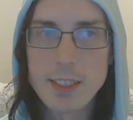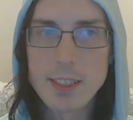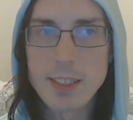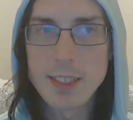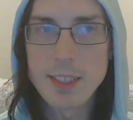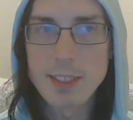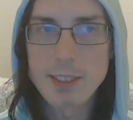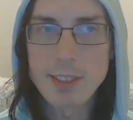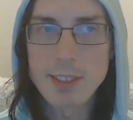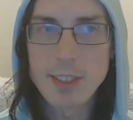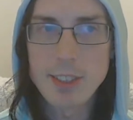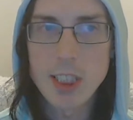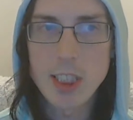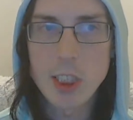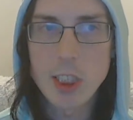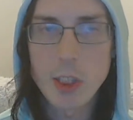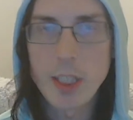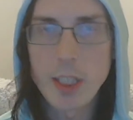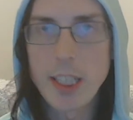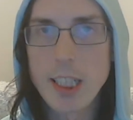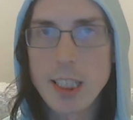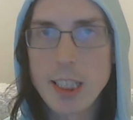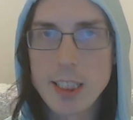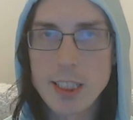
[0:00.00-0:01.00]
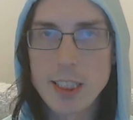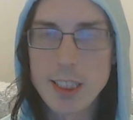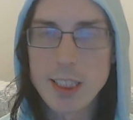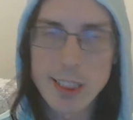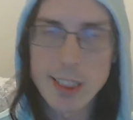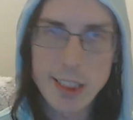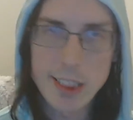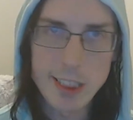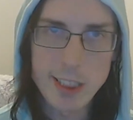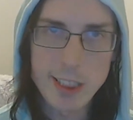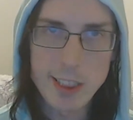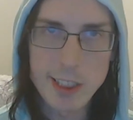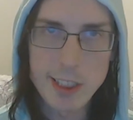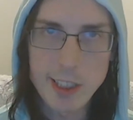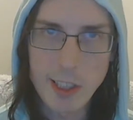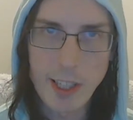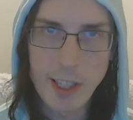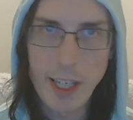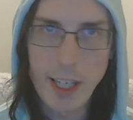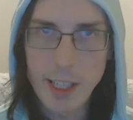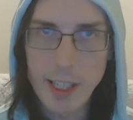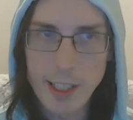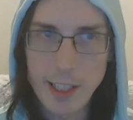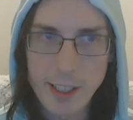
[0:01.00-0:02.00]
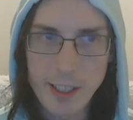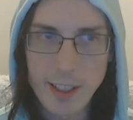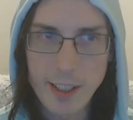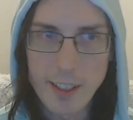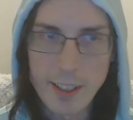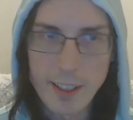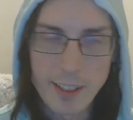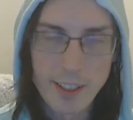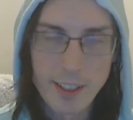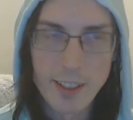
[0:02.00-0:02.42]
that's trans that's just trying to